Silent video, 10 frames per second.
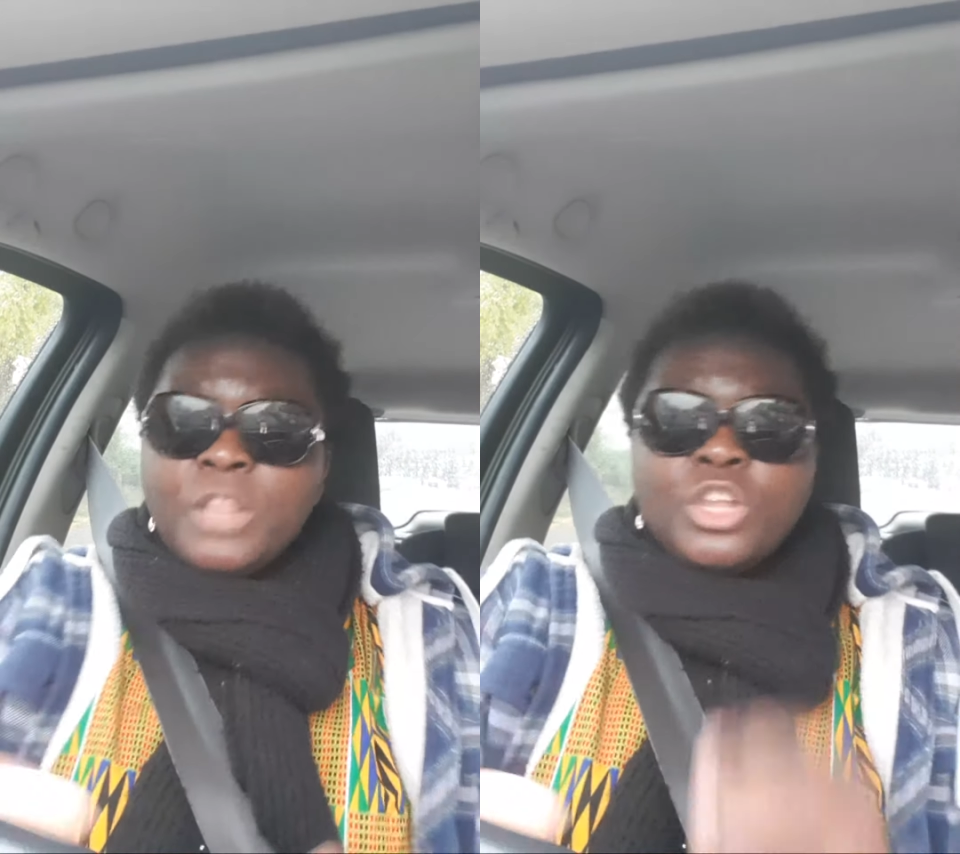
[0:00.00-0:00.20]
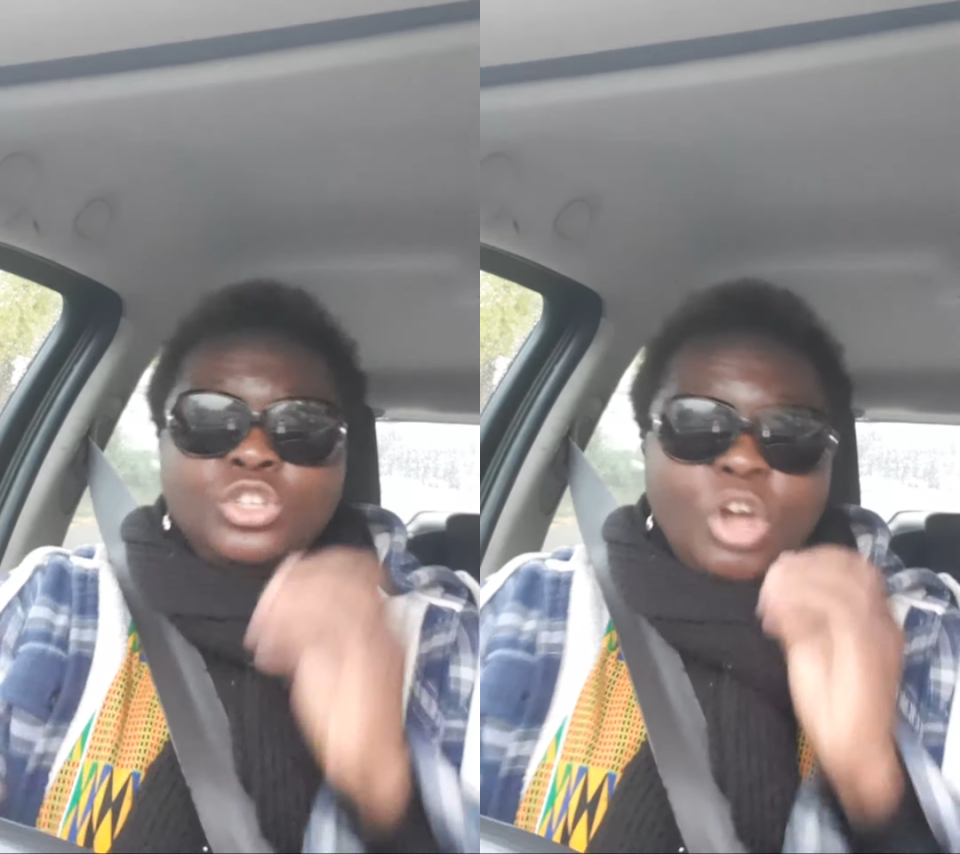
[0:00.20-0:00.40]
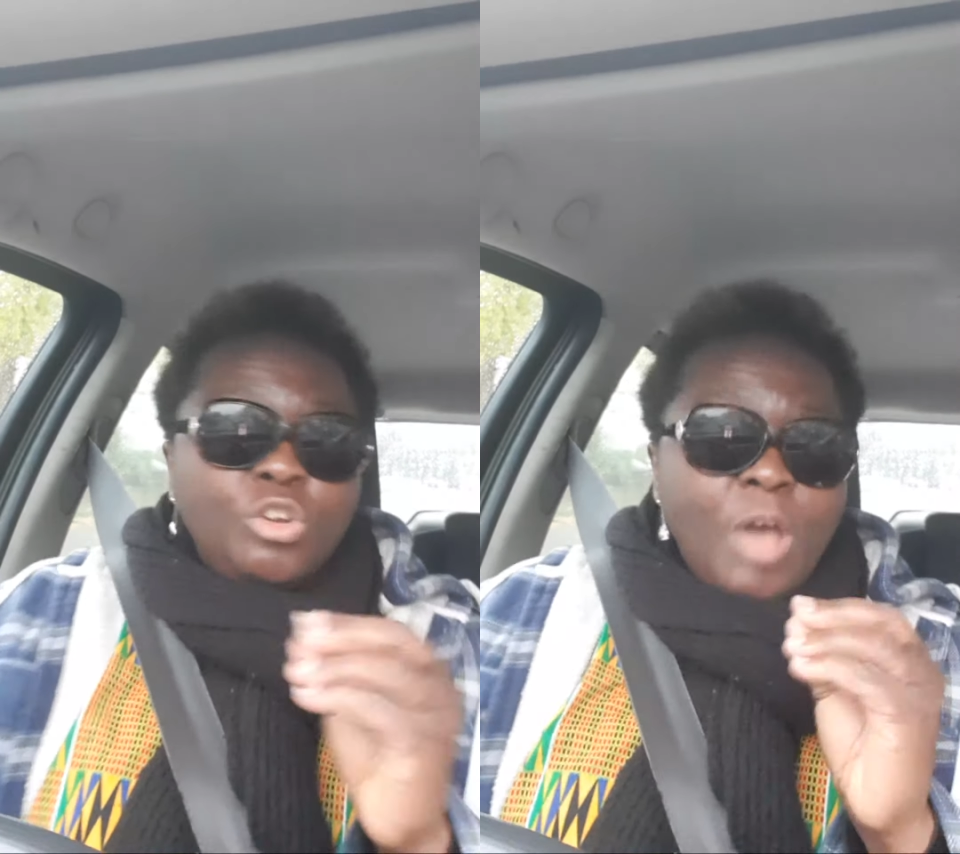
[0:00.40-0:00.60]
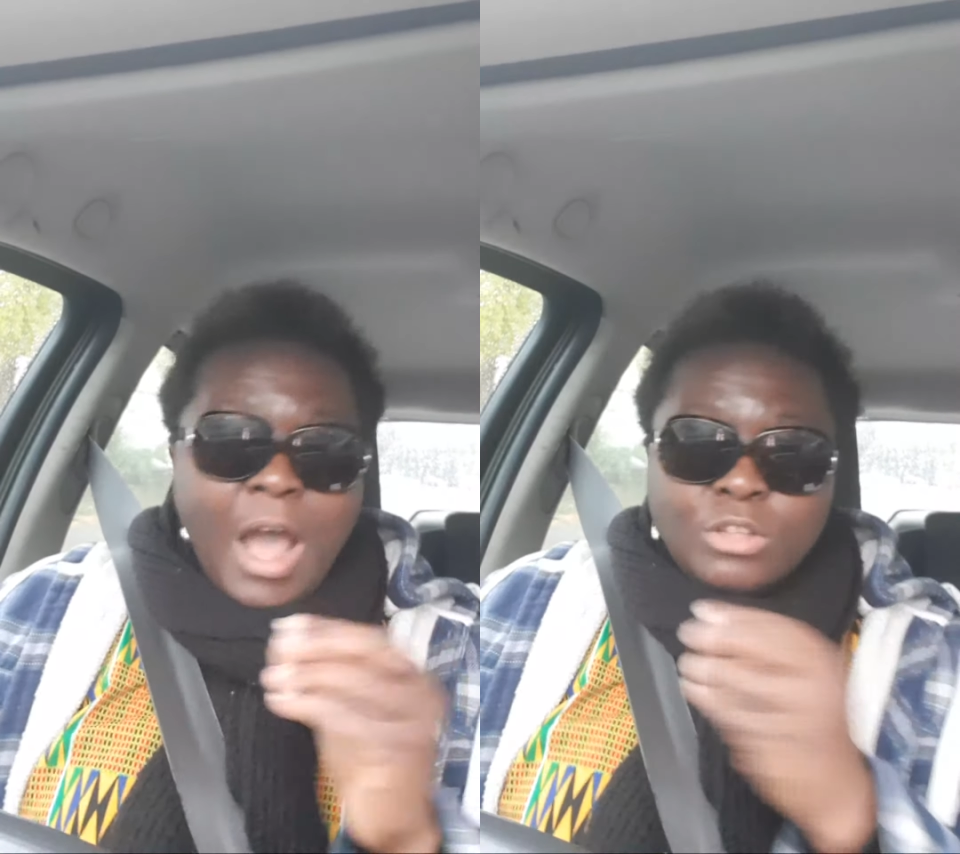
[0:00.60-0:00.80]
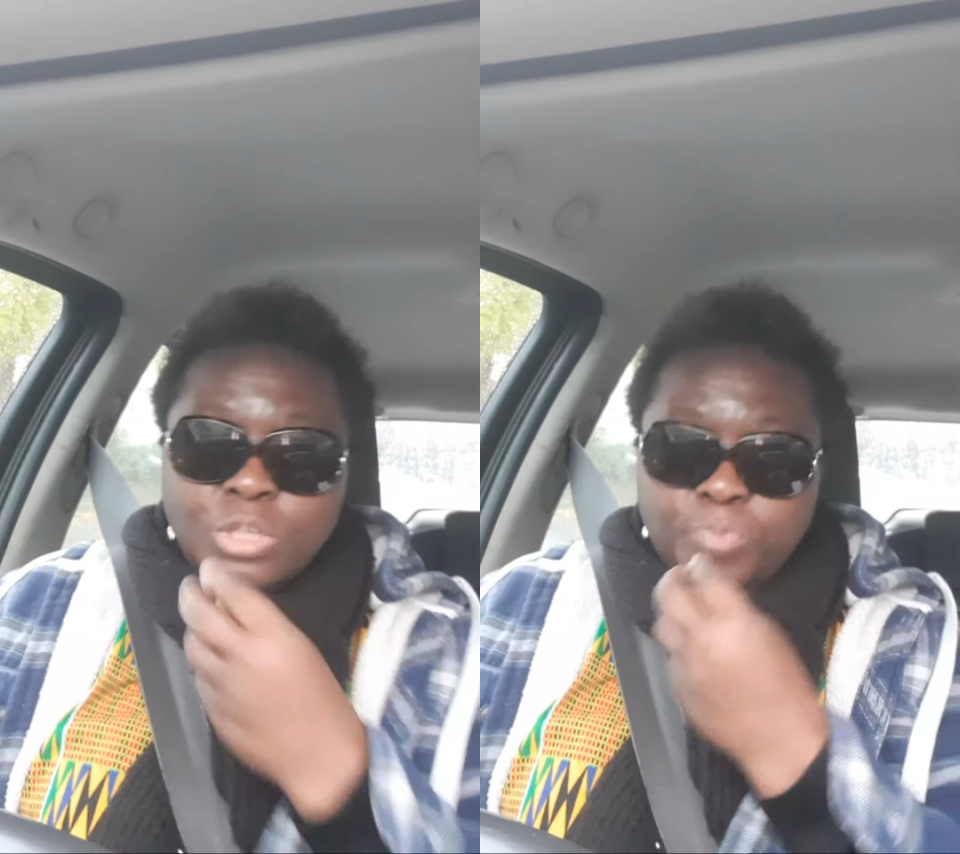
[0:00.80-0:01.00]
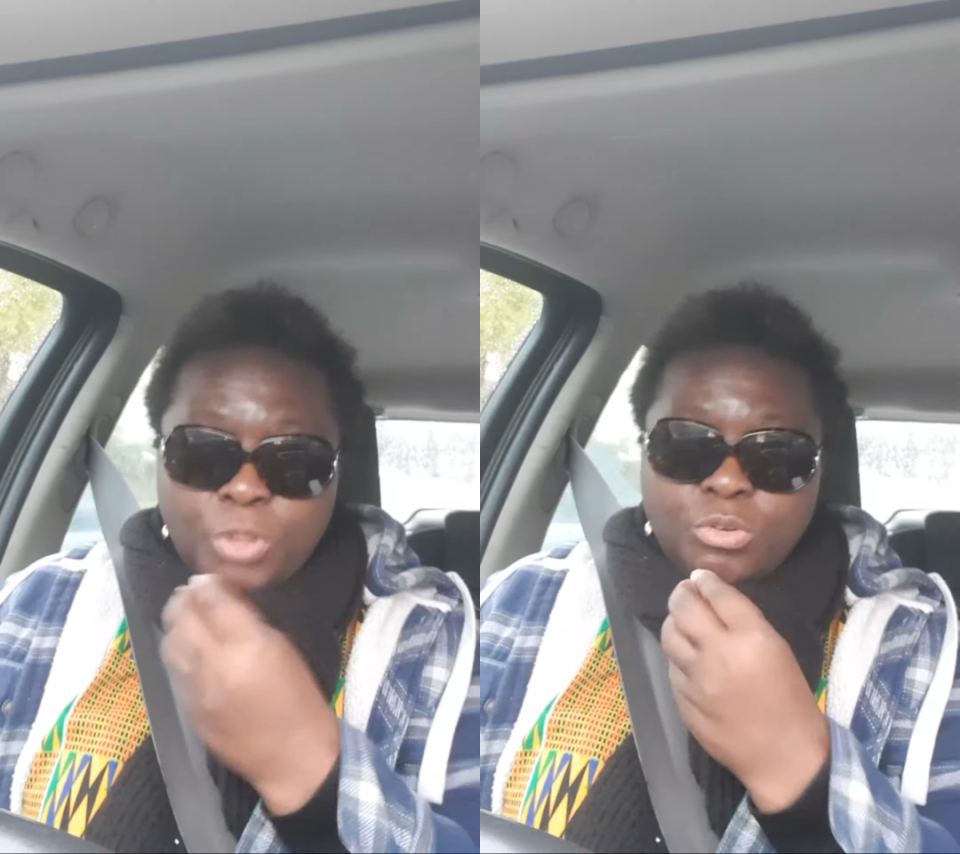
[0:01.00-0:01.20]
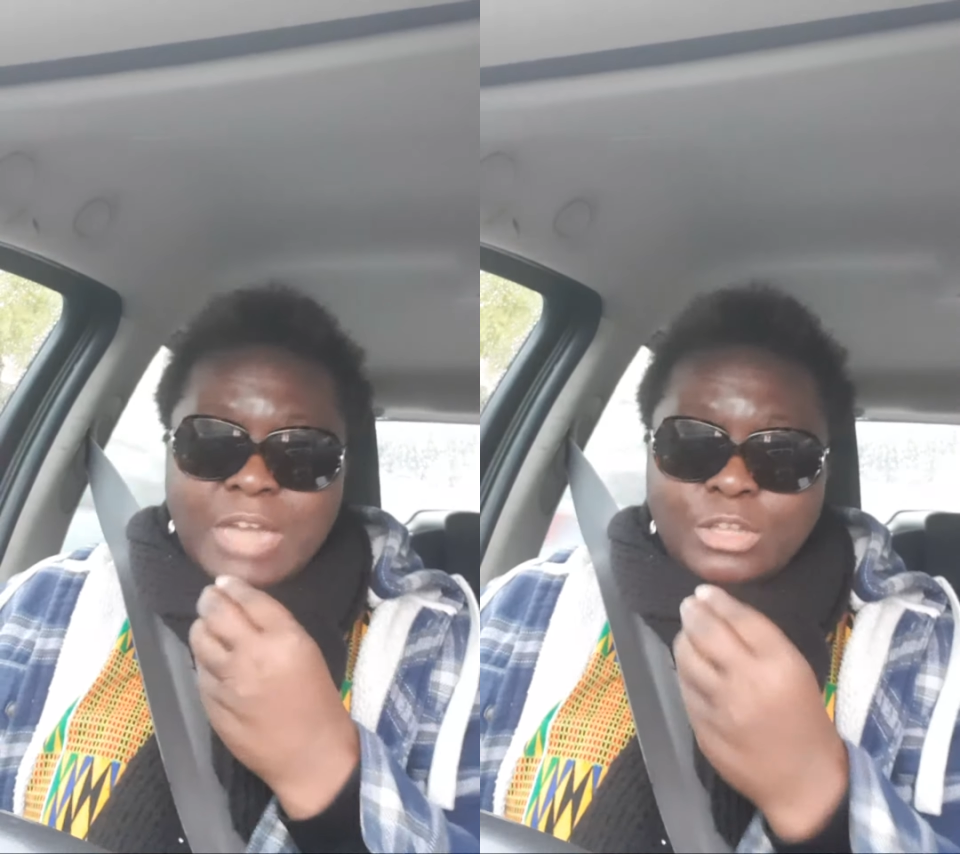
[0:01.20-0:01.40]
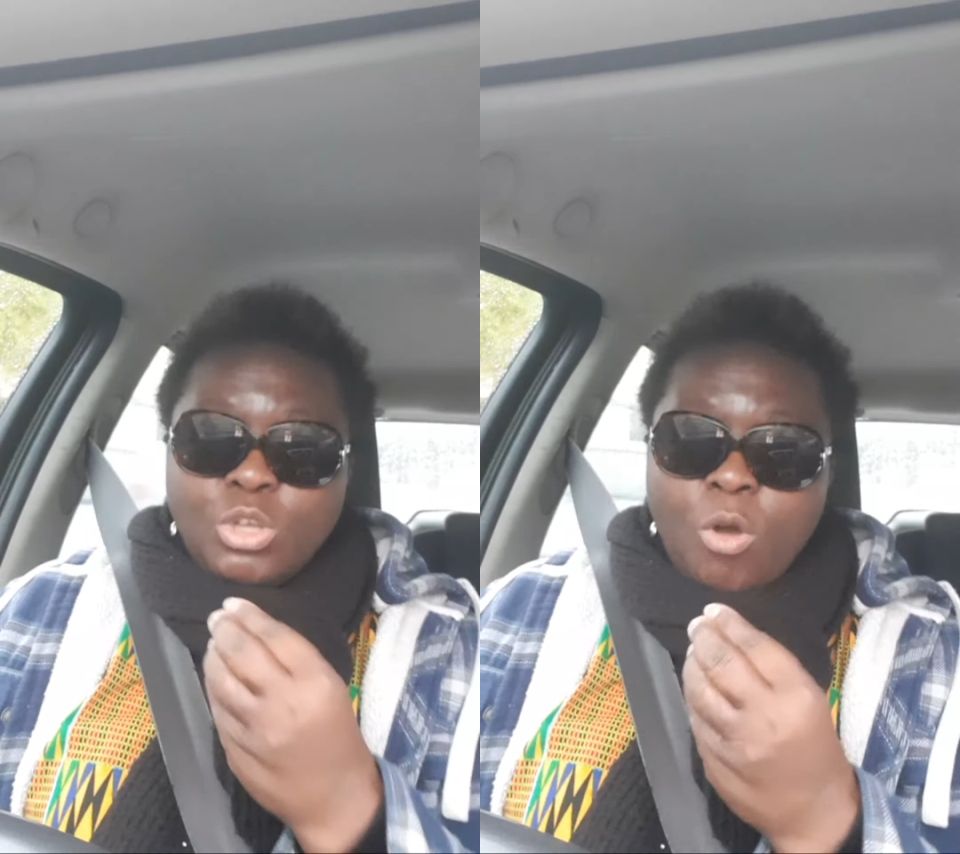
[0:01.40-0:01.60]
They don't know how to bottle
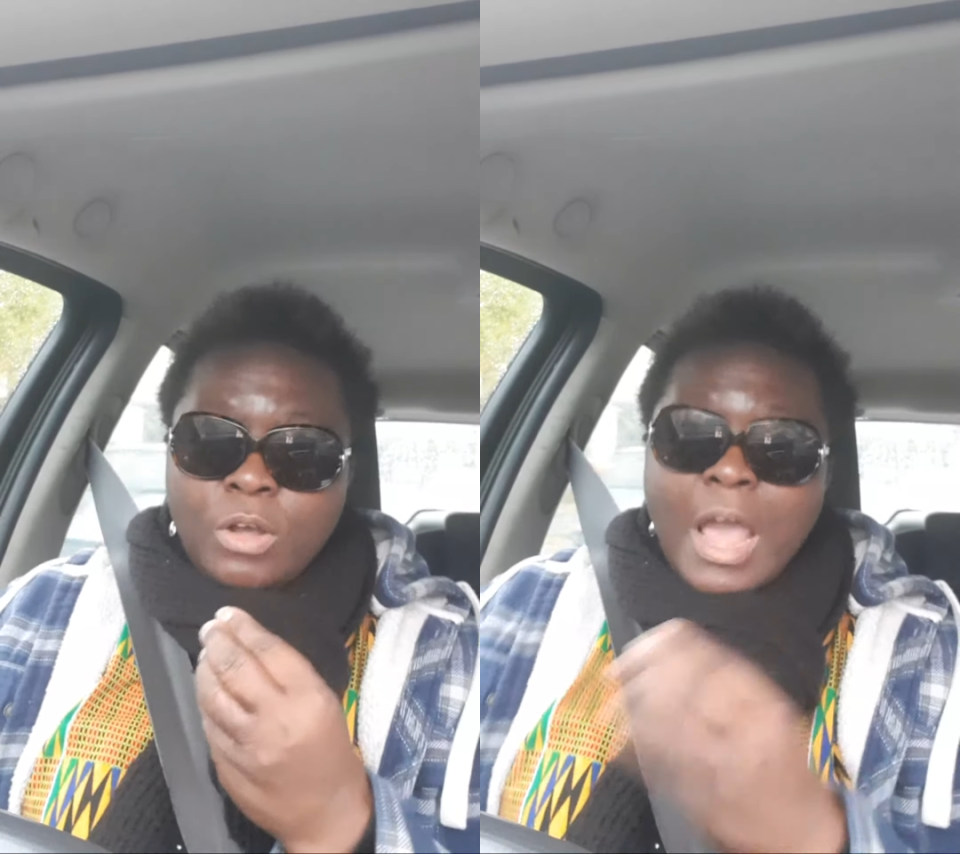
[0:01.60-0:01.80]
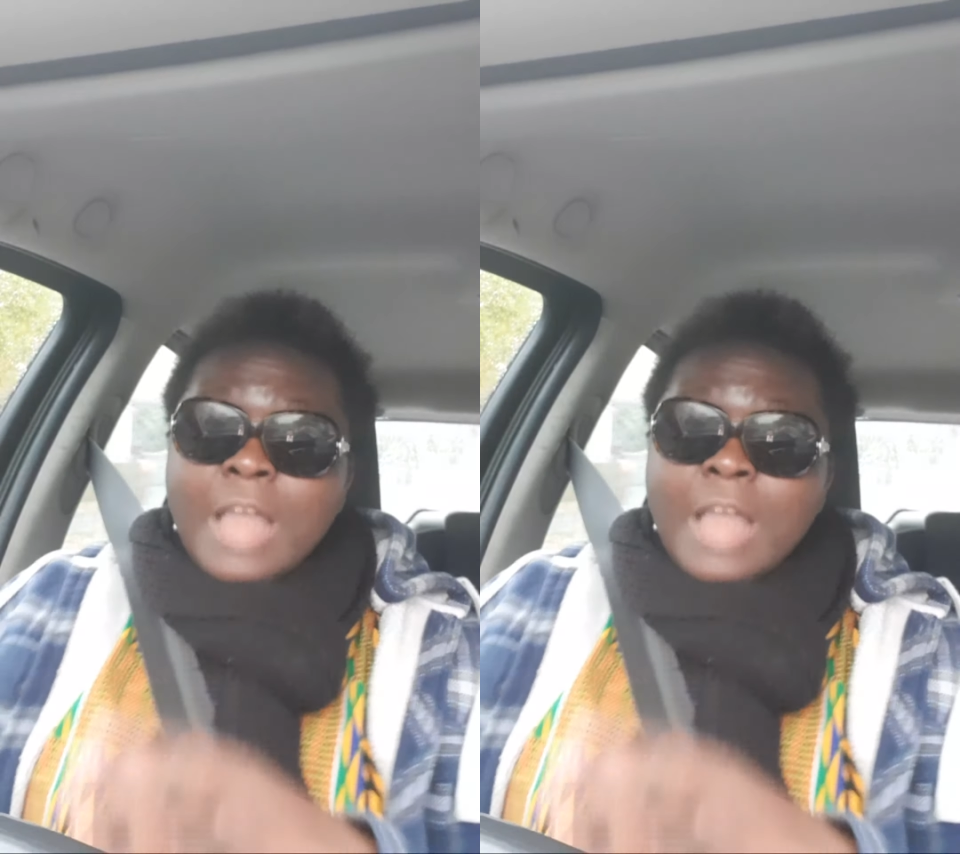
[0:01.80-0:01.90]
their tongue.